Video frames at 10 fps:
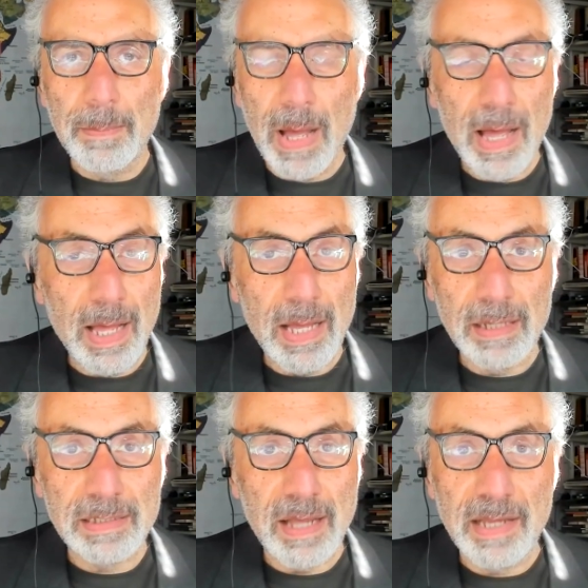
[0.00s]

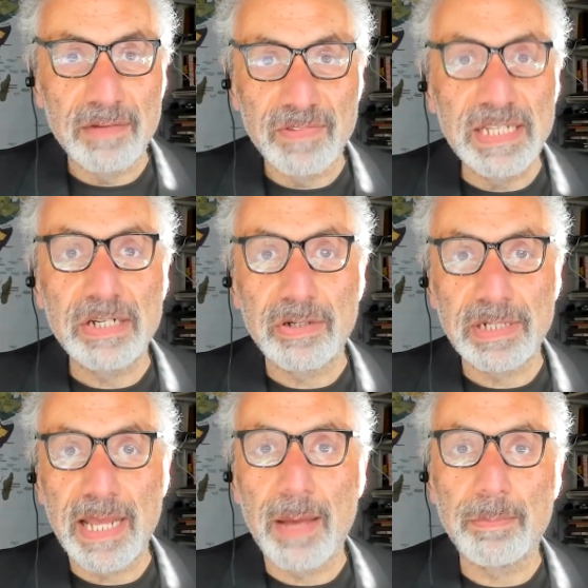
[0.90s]
kind of leader
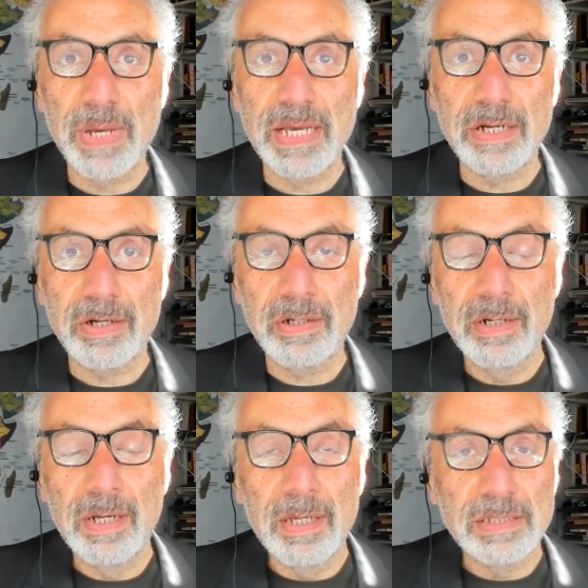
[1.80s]
and campaigner,
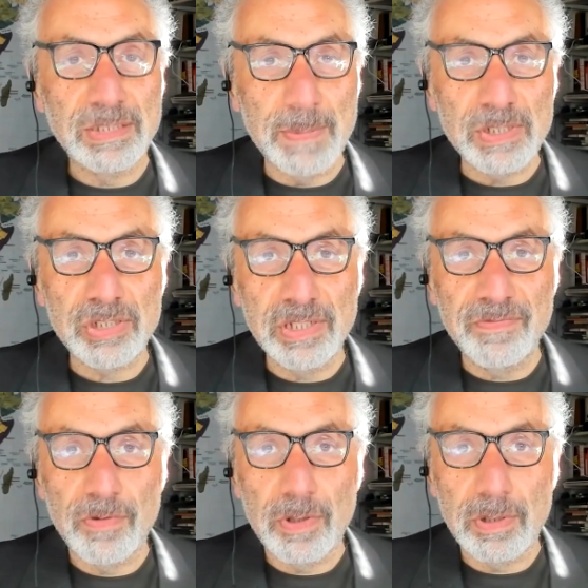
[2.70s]
especially
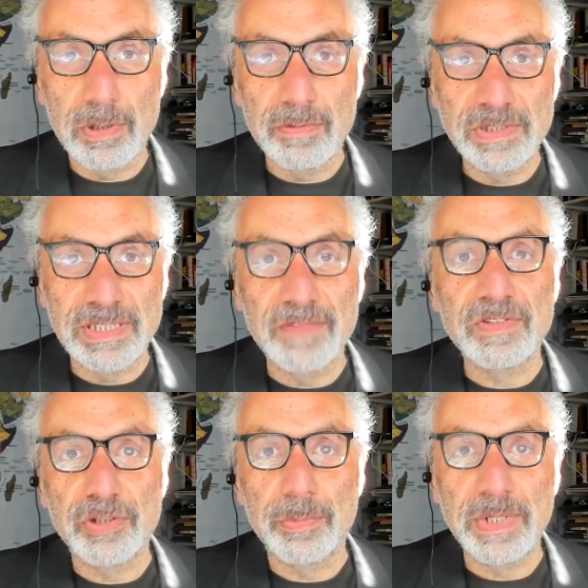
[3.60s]
for
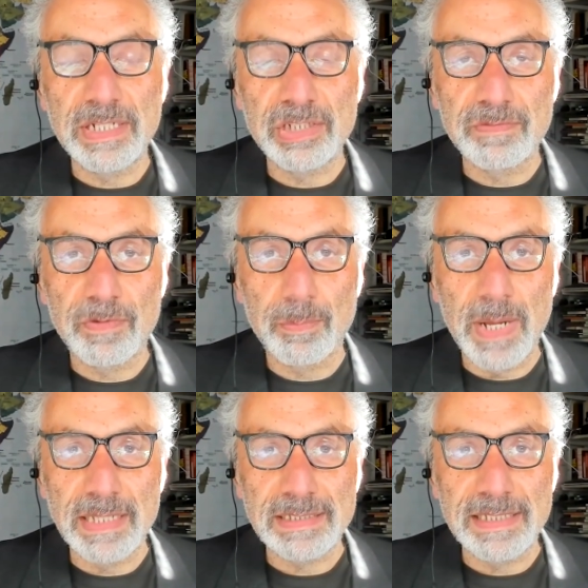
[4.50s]
self-determination for
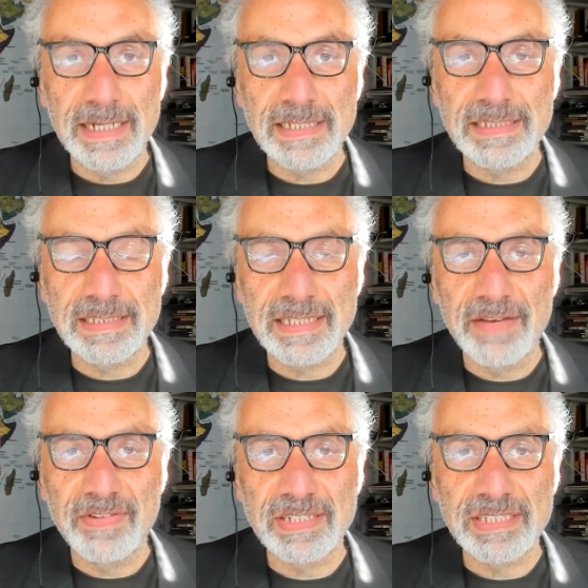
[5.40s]
Palestinians. He's
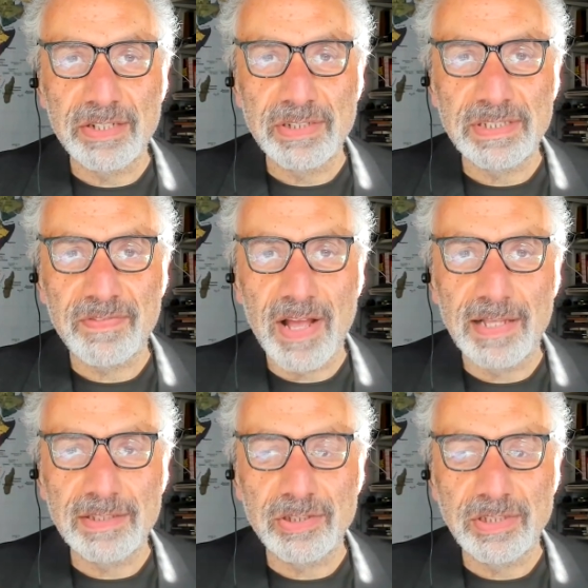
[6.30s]
given a series of
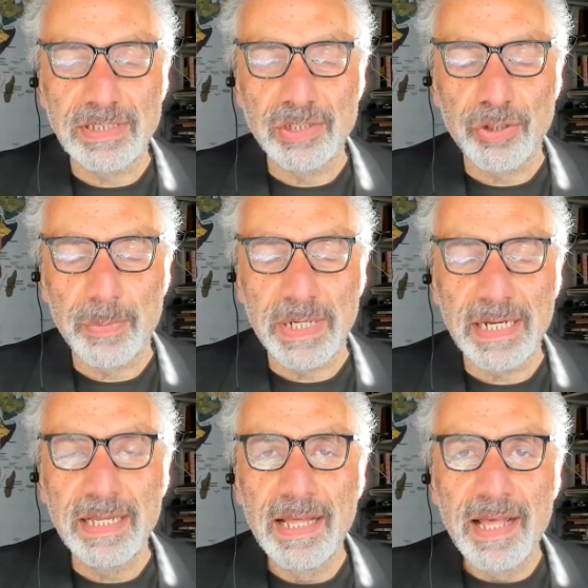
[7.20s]
concerts in
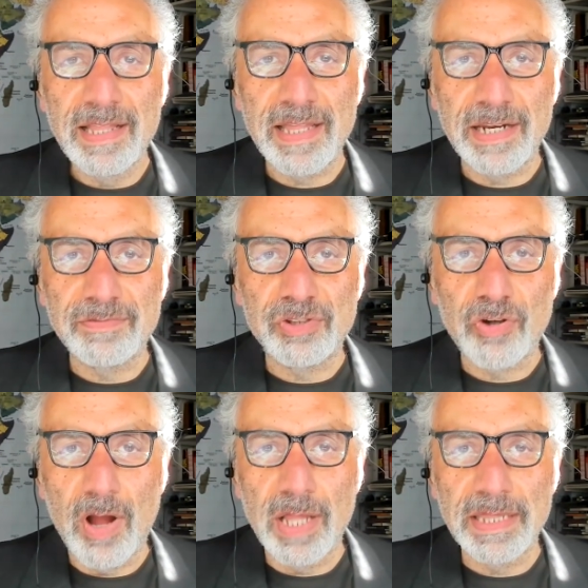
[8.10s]
Germany that have
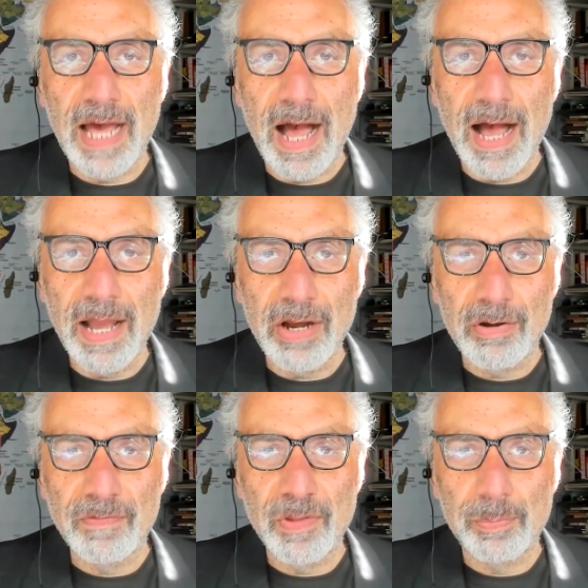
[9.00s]
drawn the
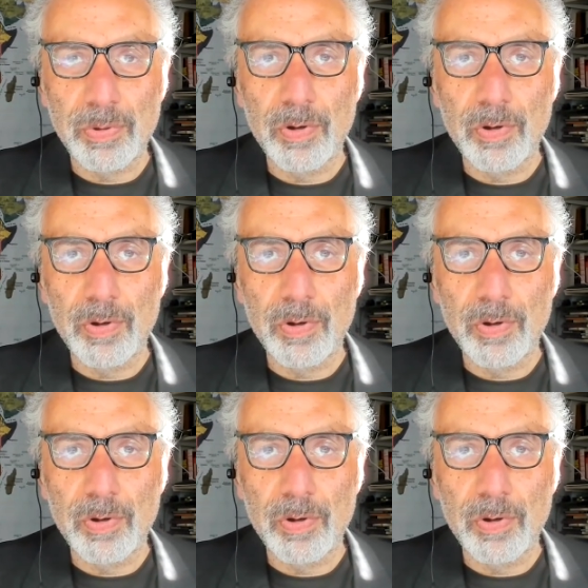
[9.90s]
ire of the